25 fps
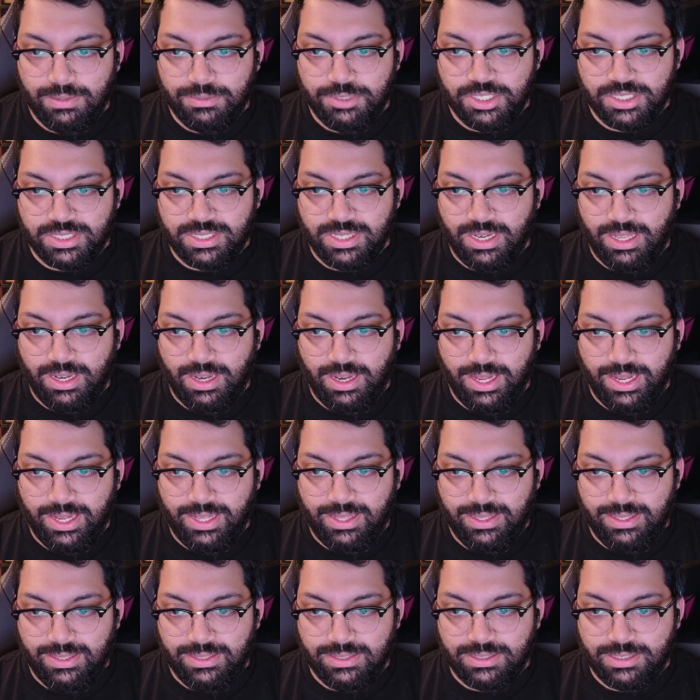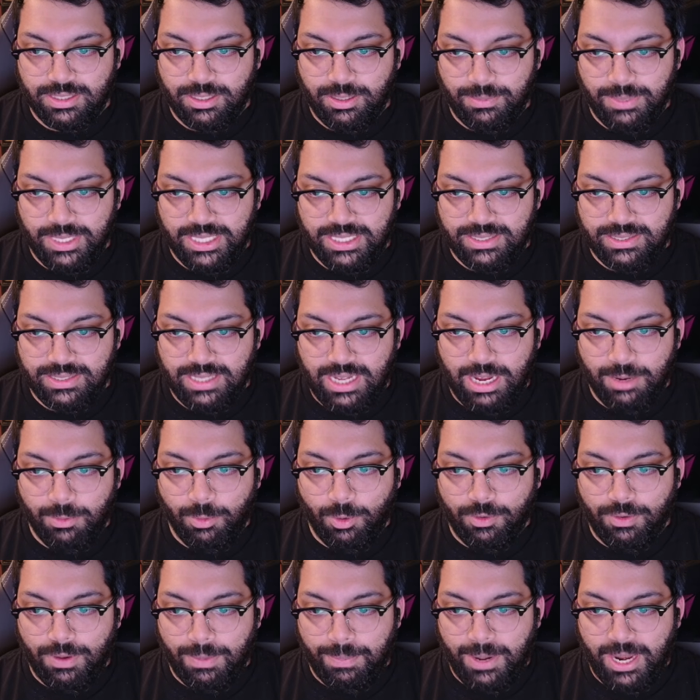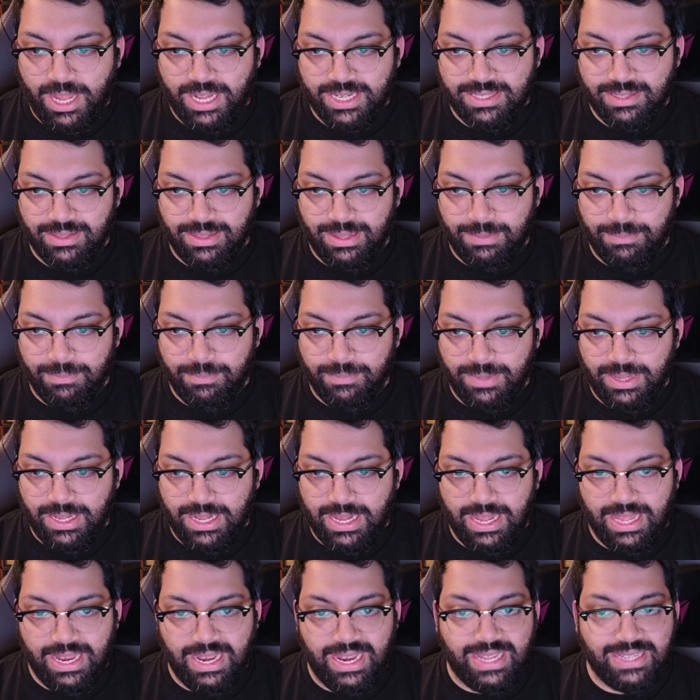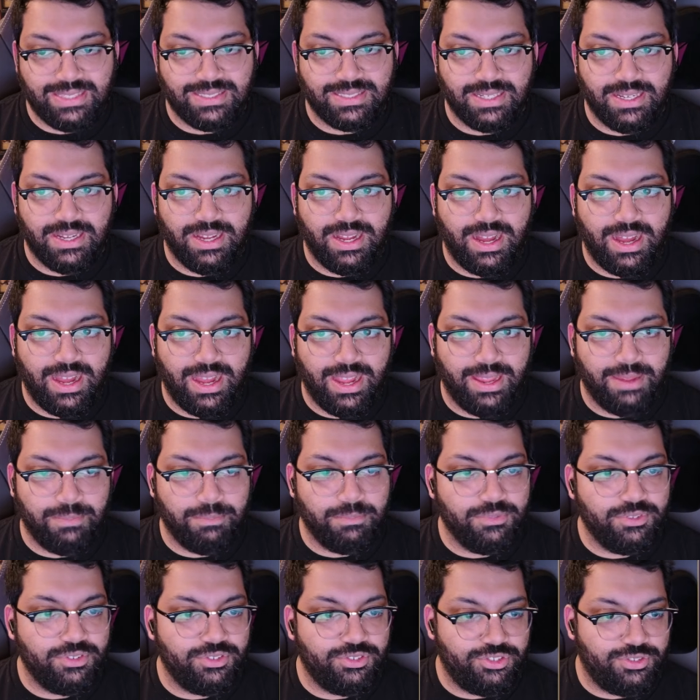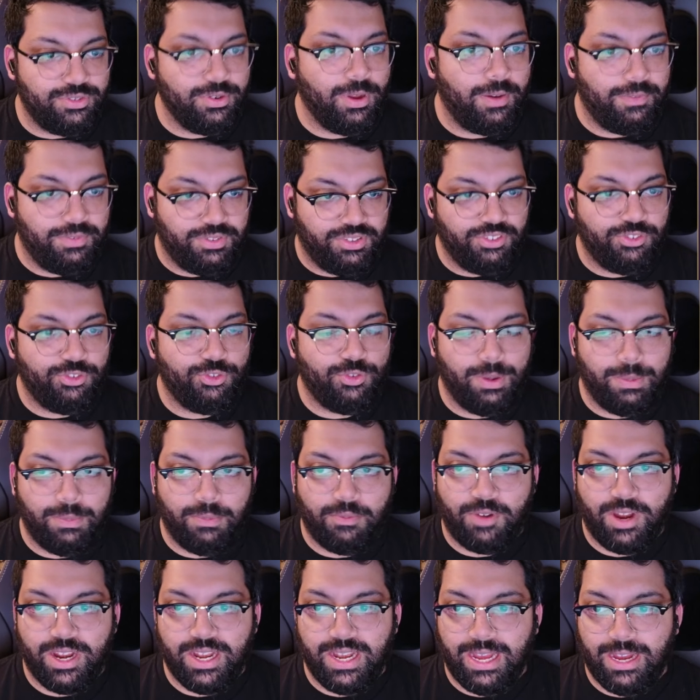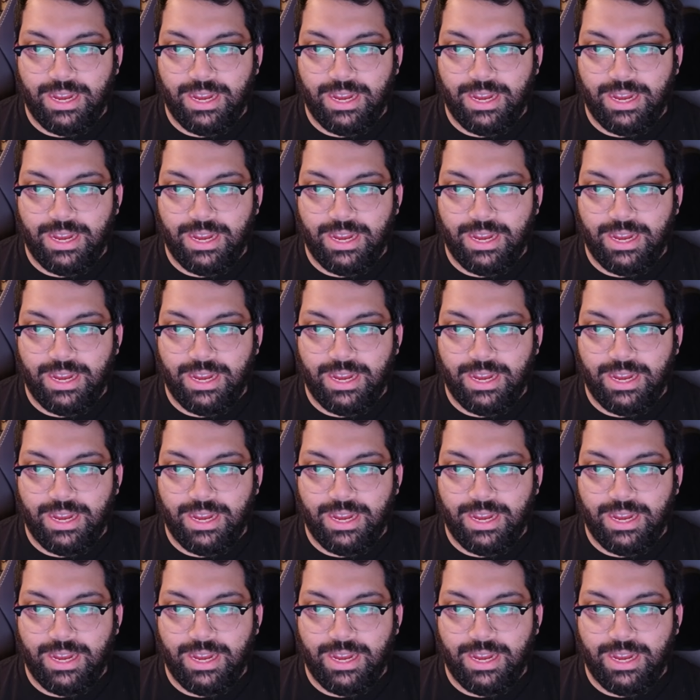just gonna like these comments. I will reply to them later. I'm obviously streaming right